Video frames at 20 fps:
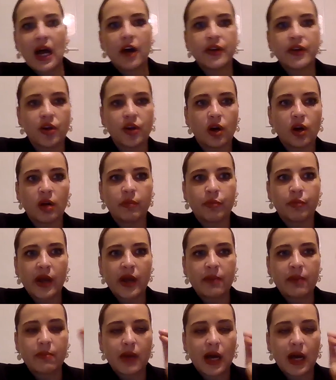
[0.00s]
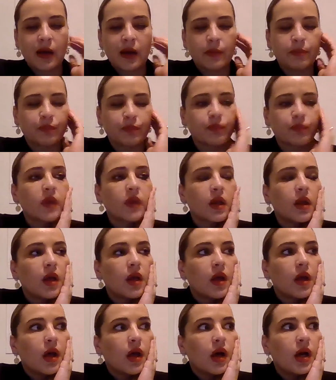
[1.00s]
and on-prem
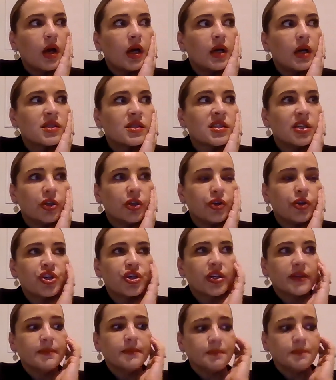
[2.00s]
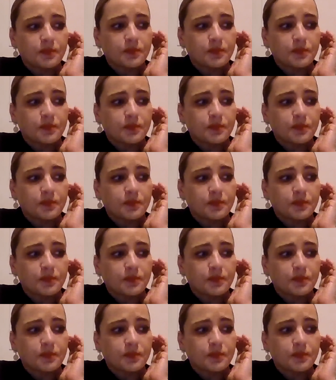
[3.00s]
solution.